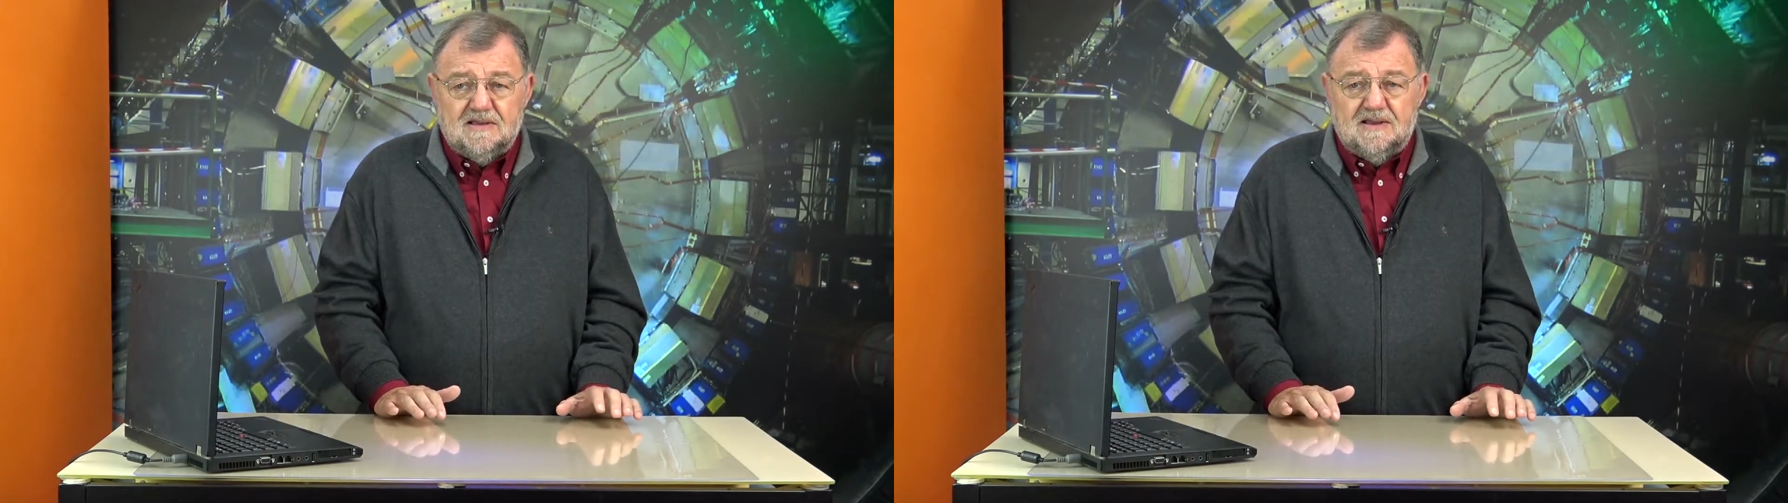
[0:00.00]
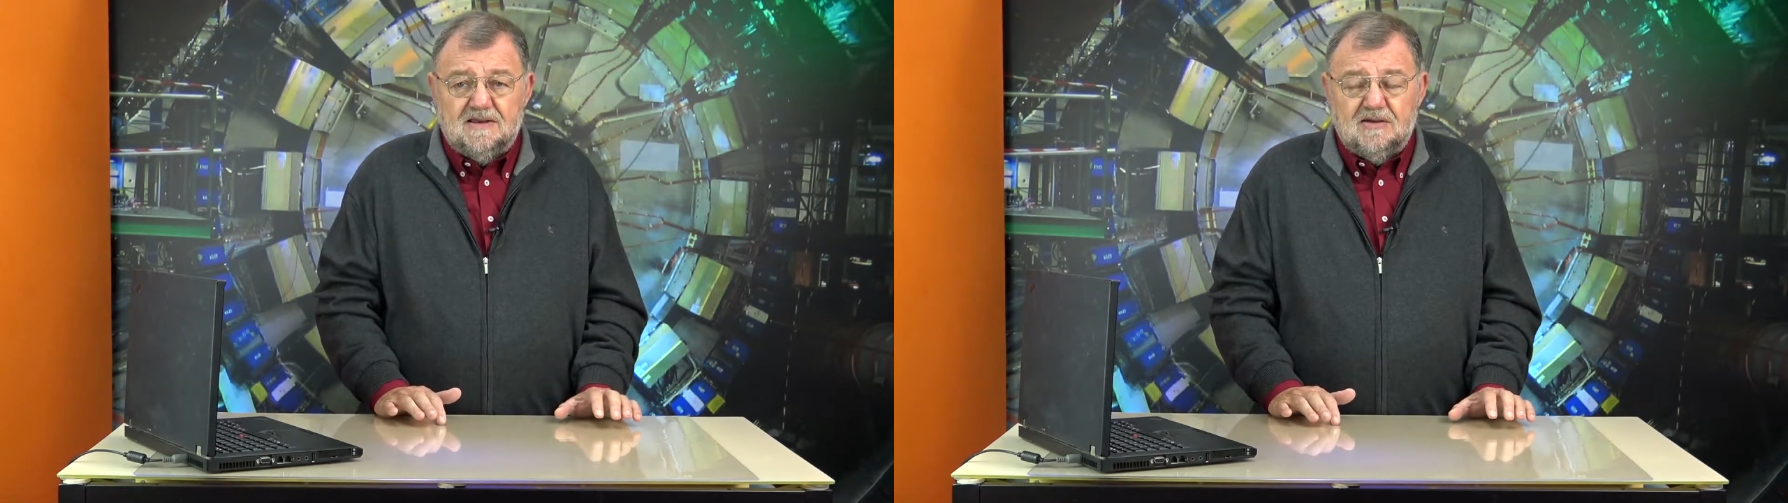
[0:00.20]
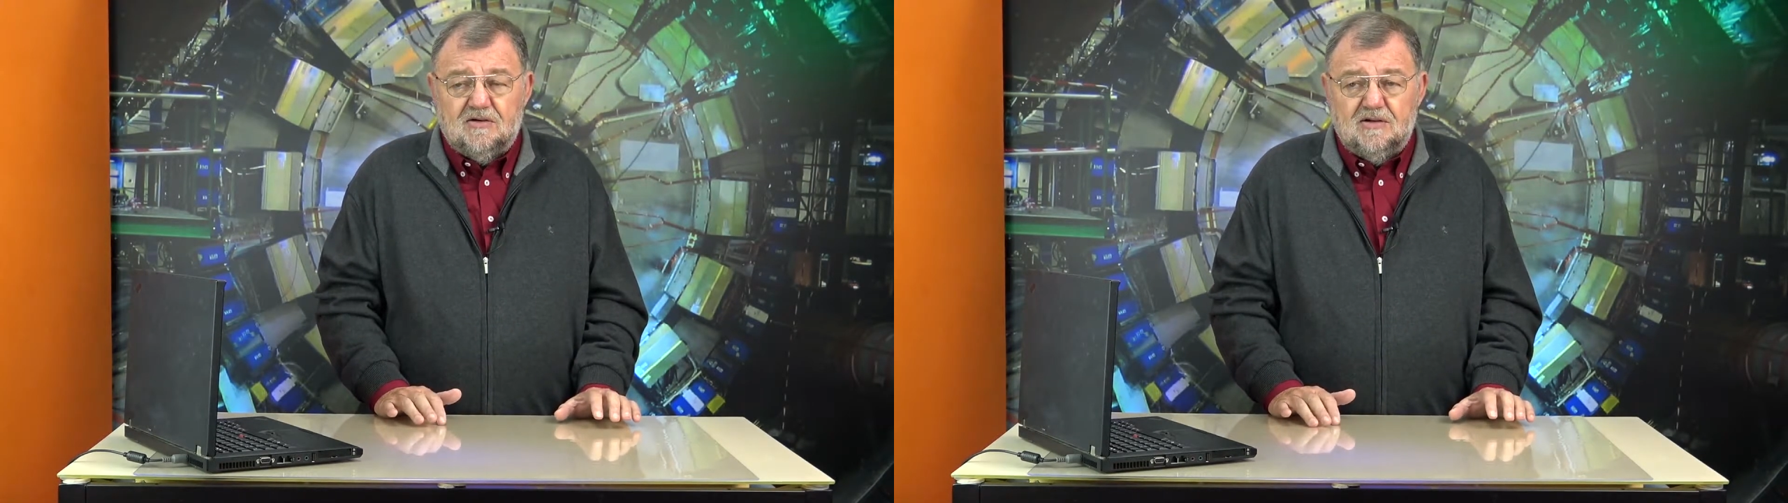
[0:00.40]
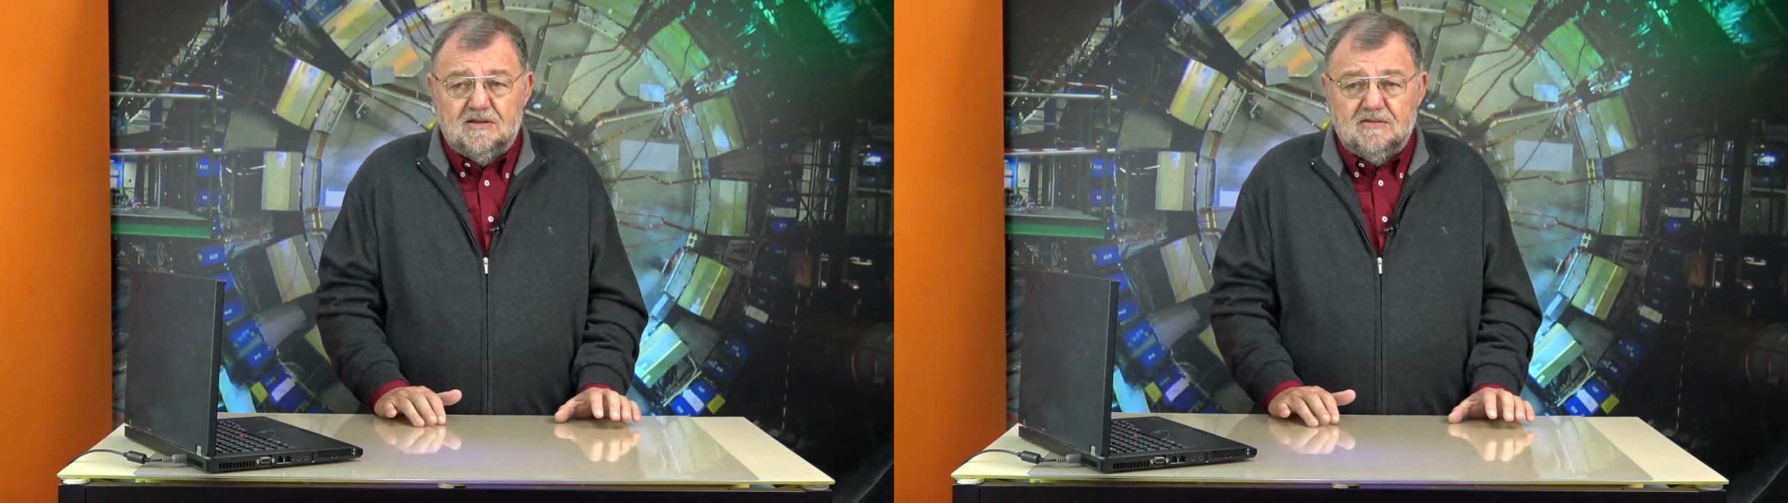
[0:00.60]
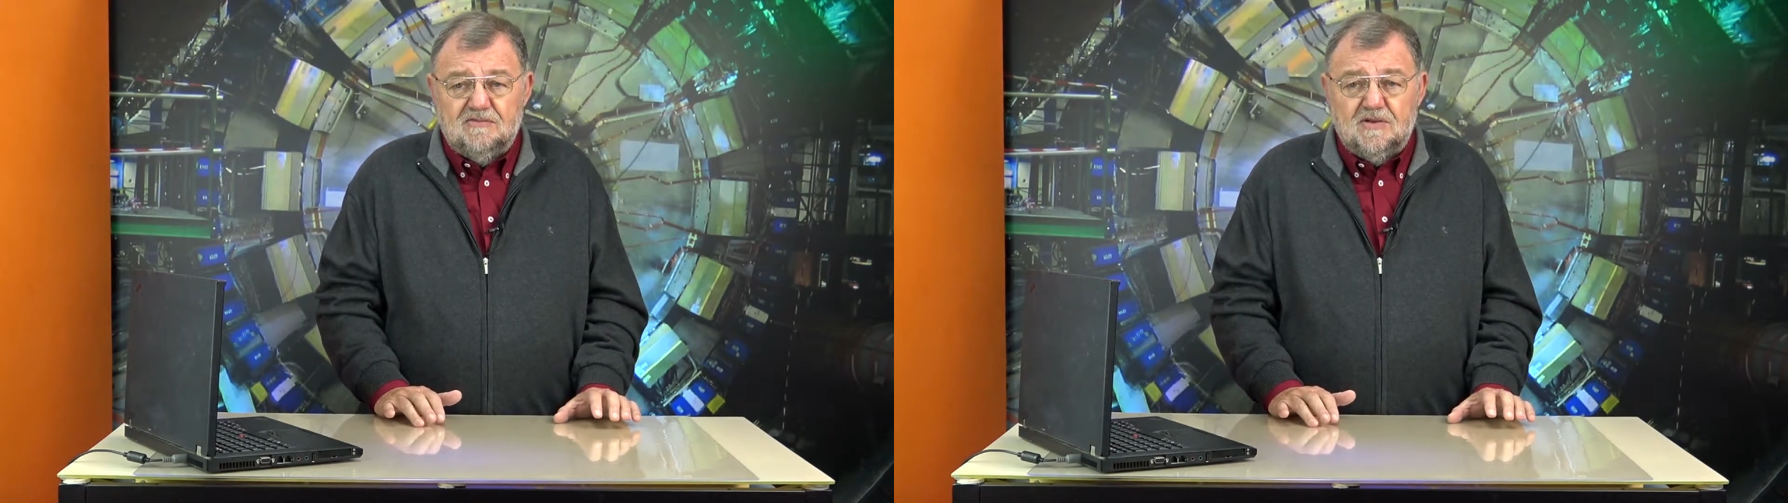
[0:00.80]
that
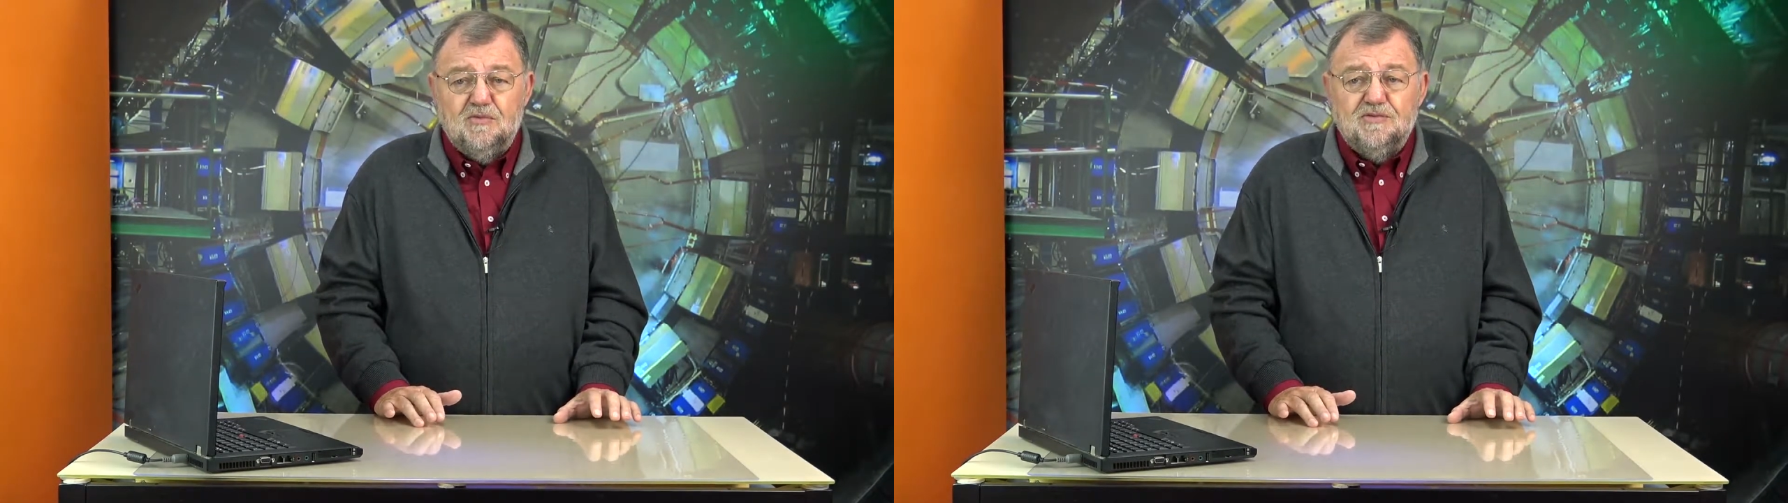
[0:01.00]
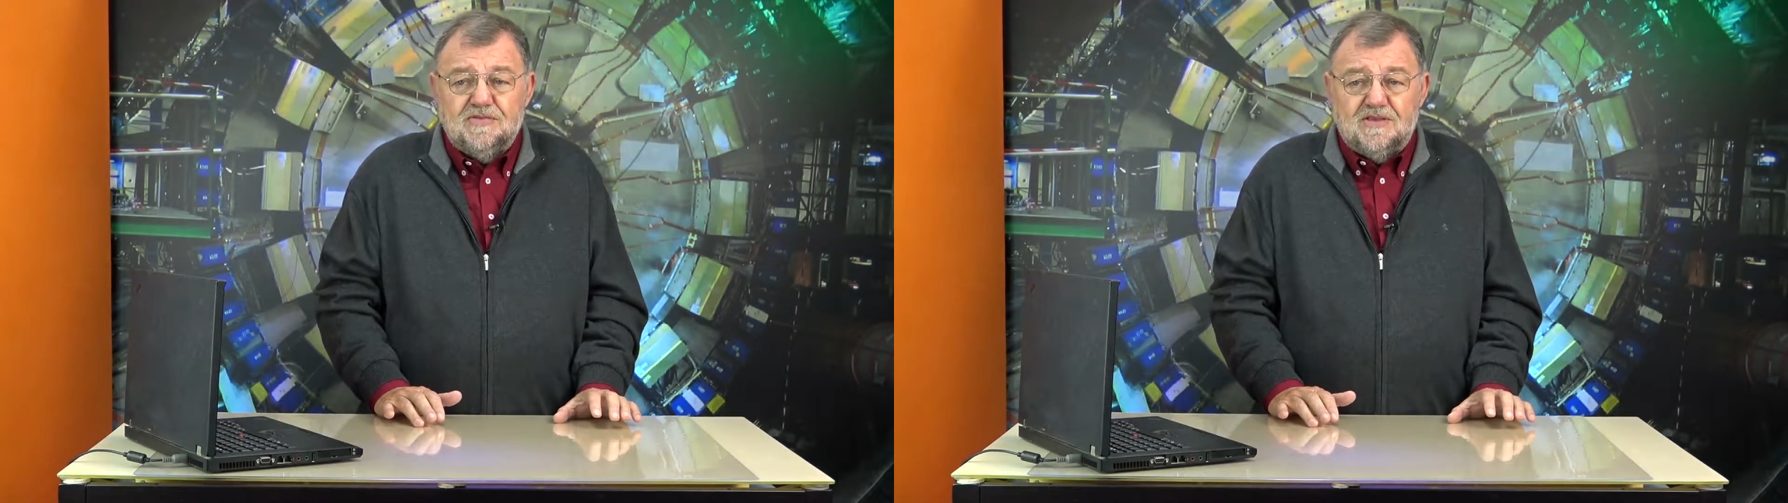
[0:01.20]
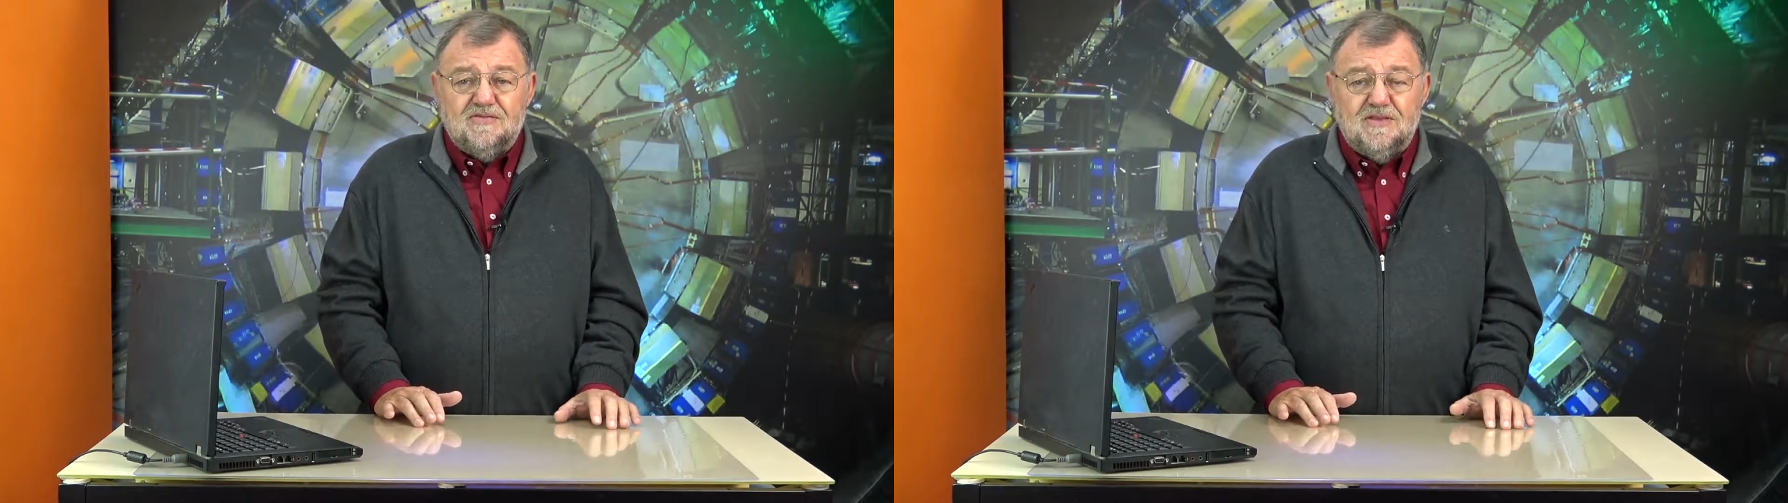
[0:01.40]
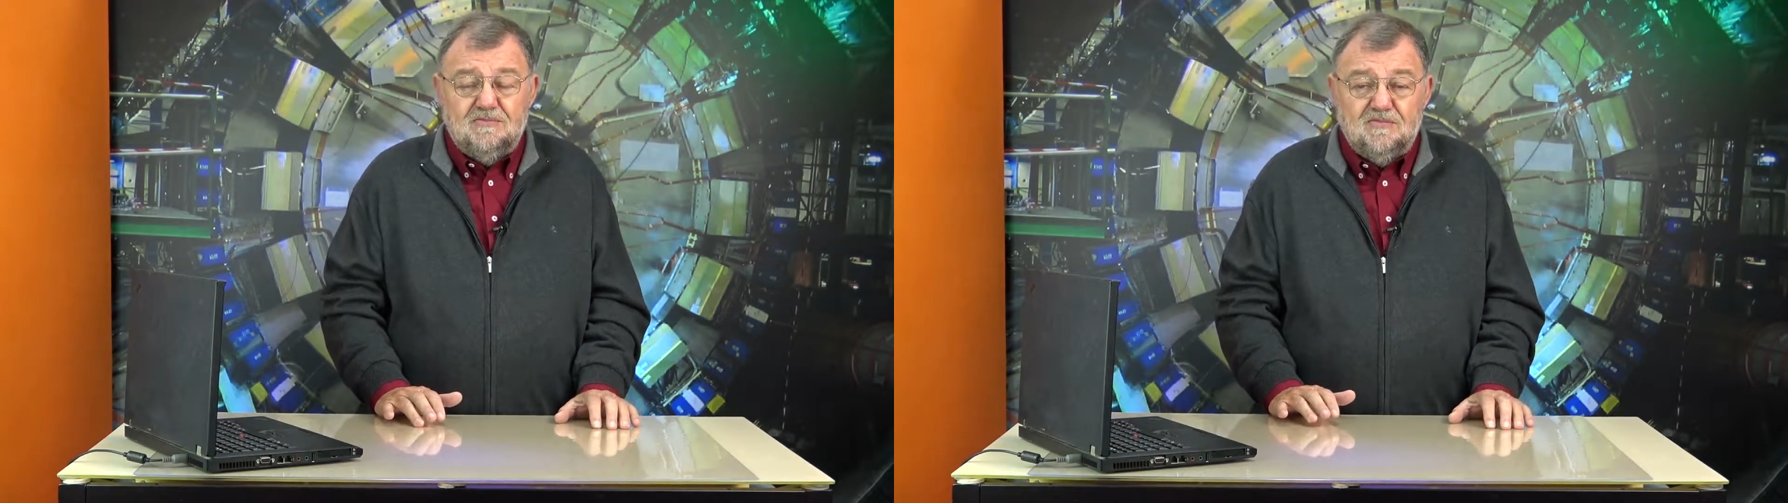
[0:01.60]
own fronts